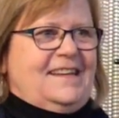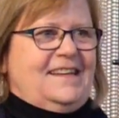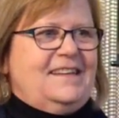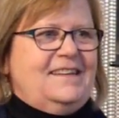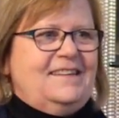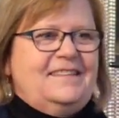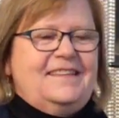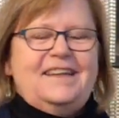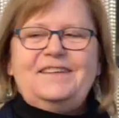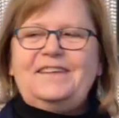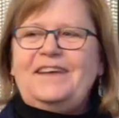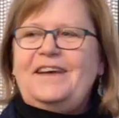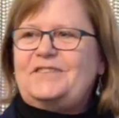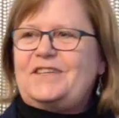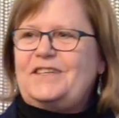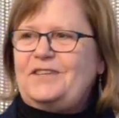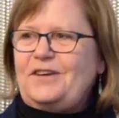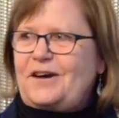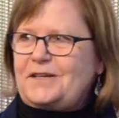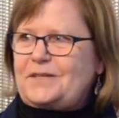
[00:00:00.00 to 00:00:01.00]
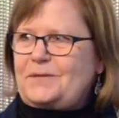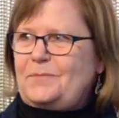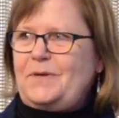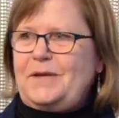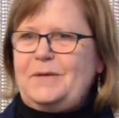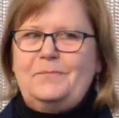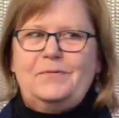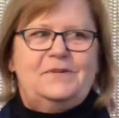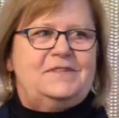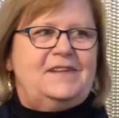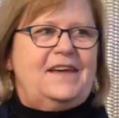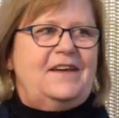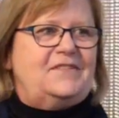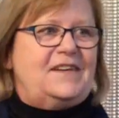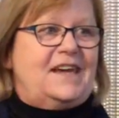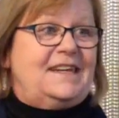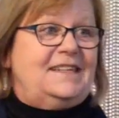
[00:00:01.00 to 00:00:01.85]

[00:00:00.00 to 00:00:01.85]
then you have to talk to people and you have to